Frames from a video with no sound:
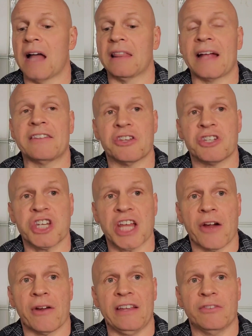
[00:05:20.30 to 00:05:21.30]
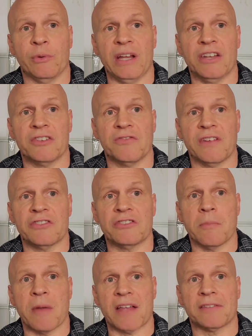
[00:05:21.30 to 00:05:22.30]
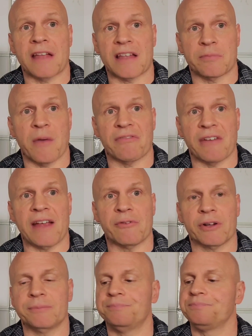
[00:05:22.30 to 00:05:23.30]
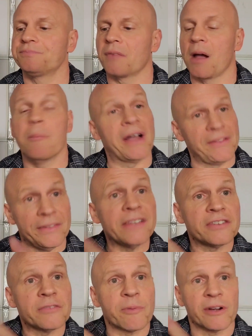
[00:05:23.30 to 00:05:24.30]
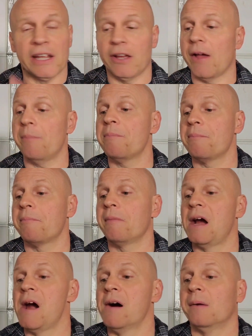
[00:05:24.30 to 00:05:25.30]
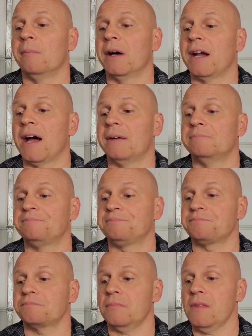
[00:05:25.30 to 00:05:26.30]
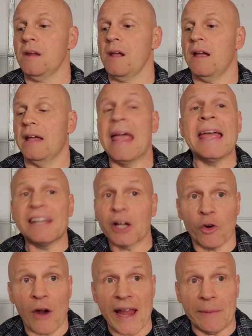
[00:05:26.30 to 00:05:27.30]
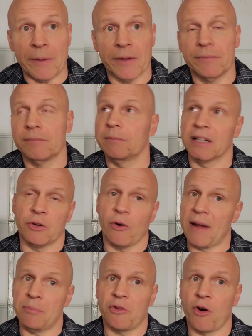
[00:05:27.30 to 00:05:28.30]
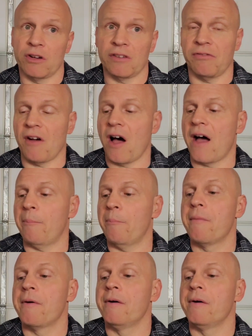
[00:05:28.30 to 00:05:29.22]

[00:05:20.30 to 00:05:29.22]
I like the cherry Swedish fish the best. That's my favorite. But this is pretty good. But, um, and the grape. But grape's hard to find.